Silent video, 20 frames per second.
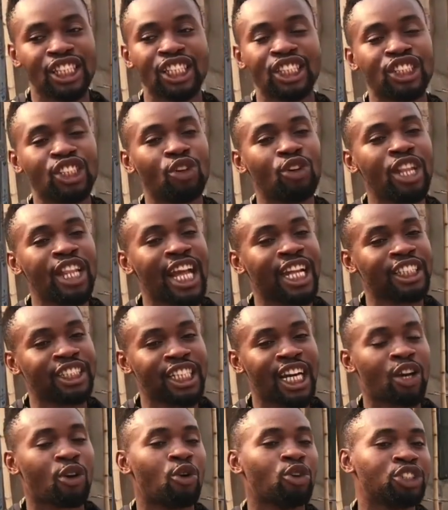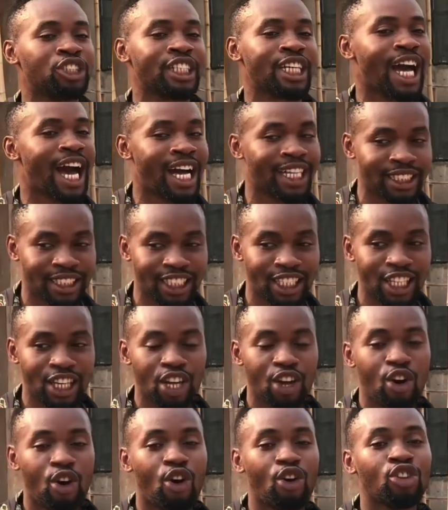only Nigeria country hard.
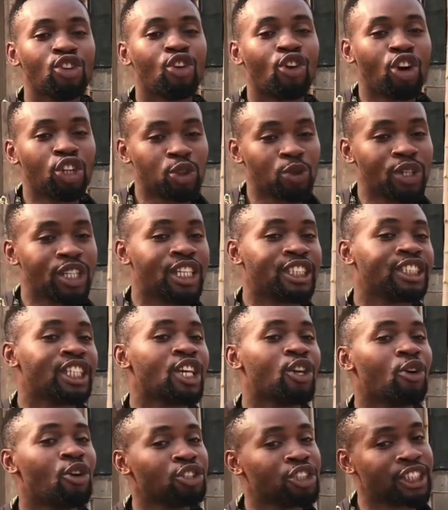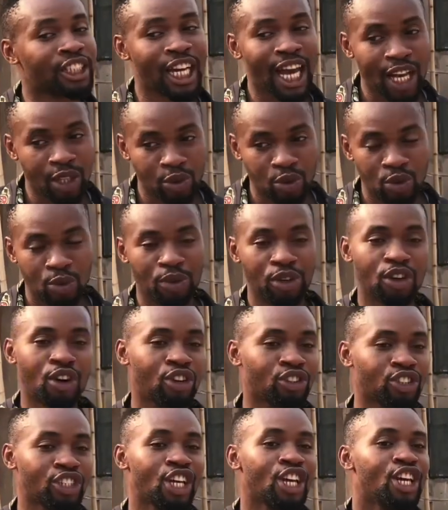The country where they stay, country hard though,
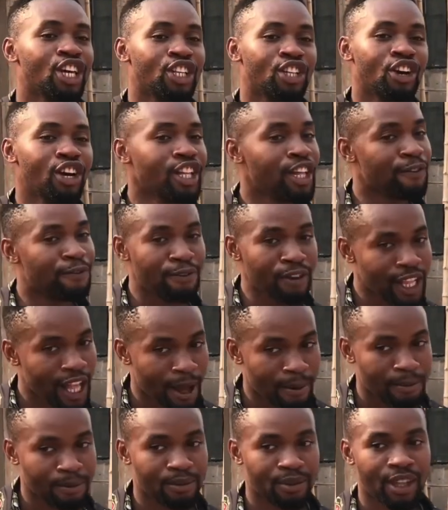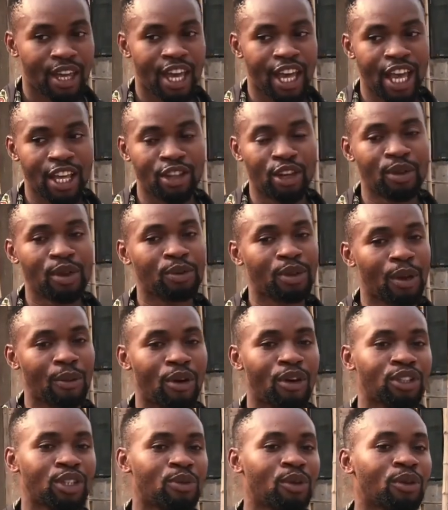because you know they feel them. They don't
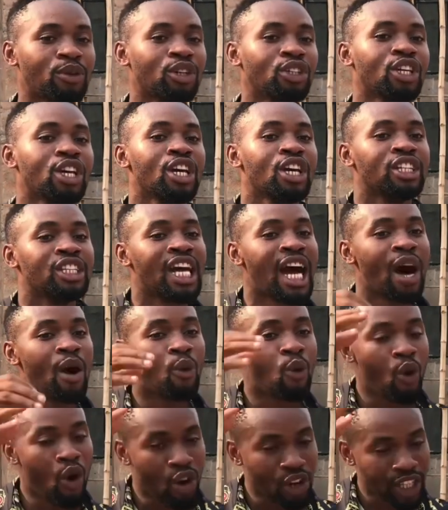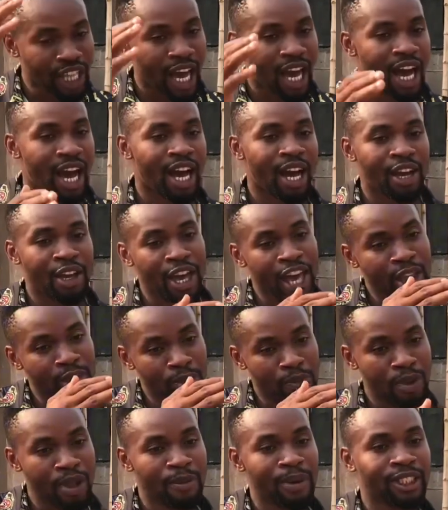because you know their work, their
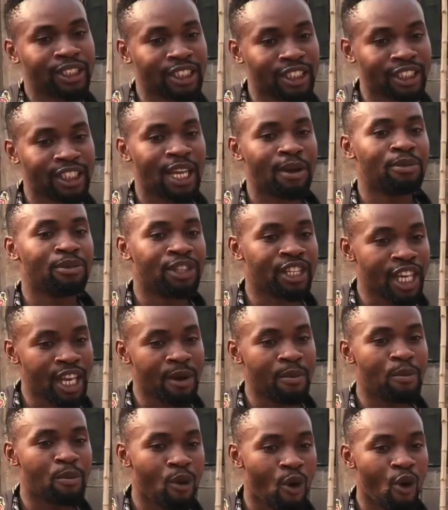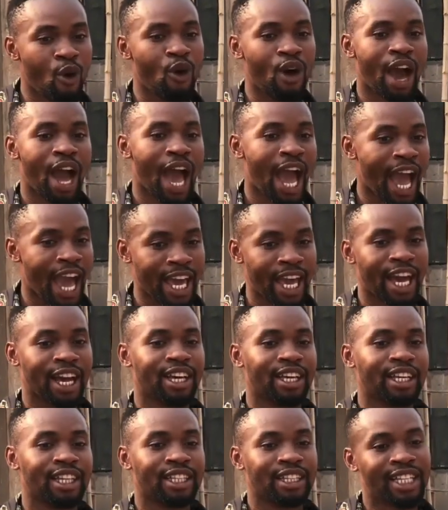employment system, they more higher
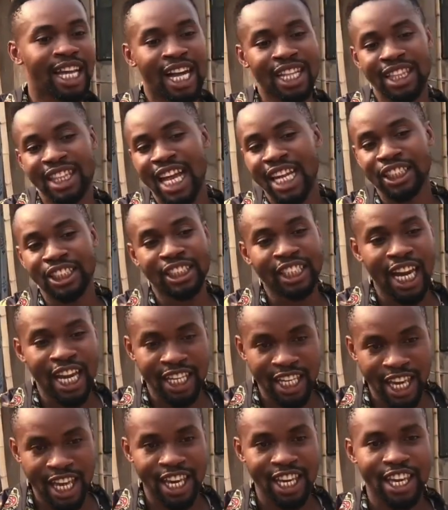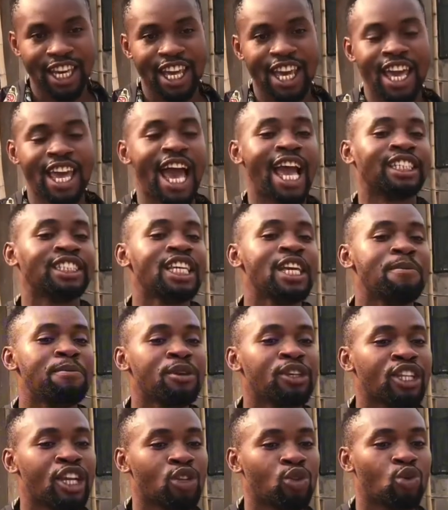than Nigeria here. I say a big
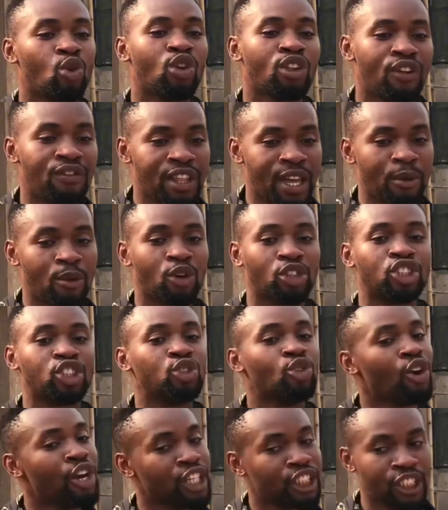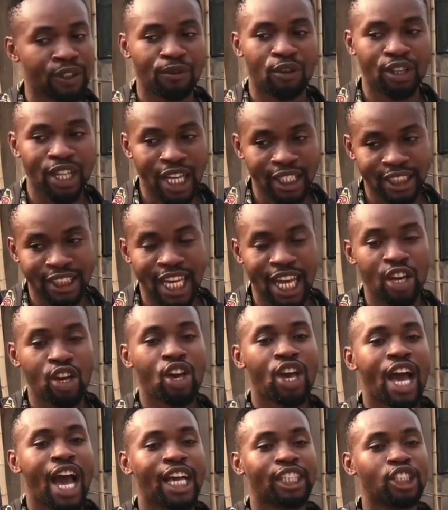thank you to all of them because it's not easy for that side.
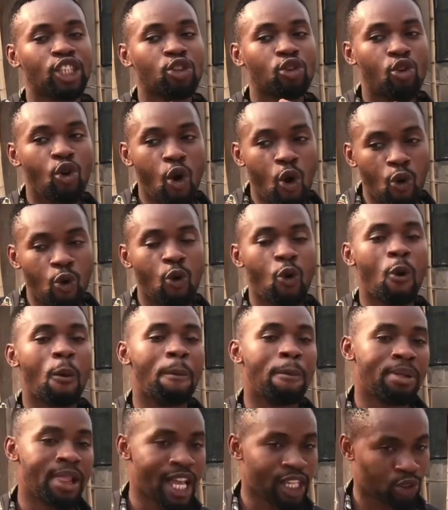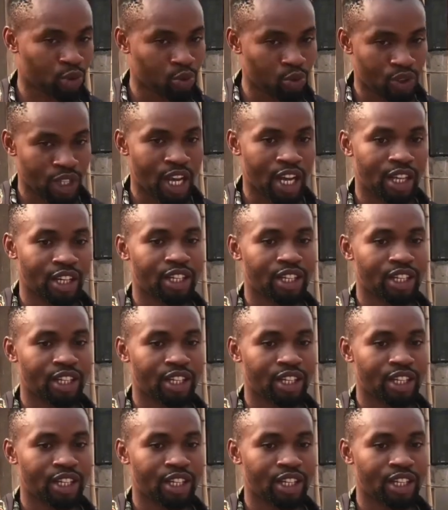I say God go bless you now.